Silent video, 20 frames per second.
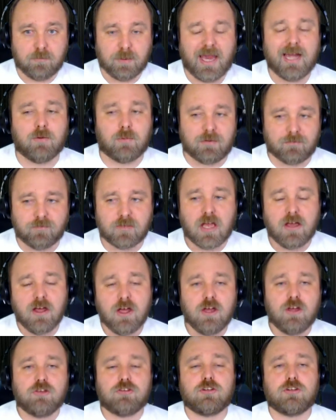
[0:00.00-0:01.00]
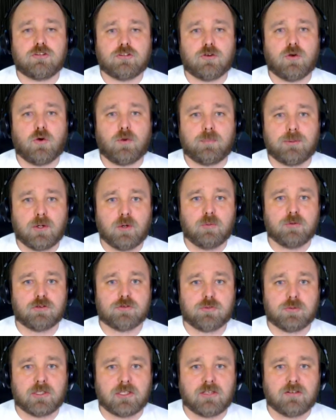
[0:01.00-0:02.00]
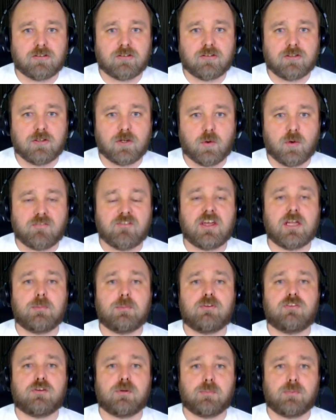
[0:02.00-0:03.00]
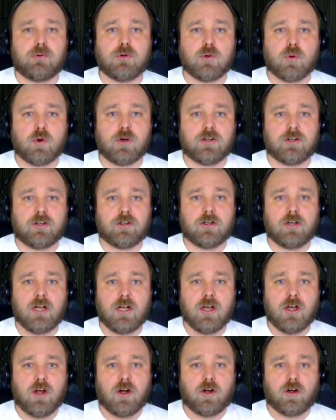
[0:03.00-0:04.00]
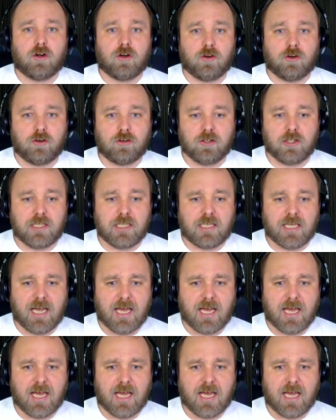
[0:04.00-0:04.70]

But anyway, so the Scorpio was released, you know, available for pre-order early.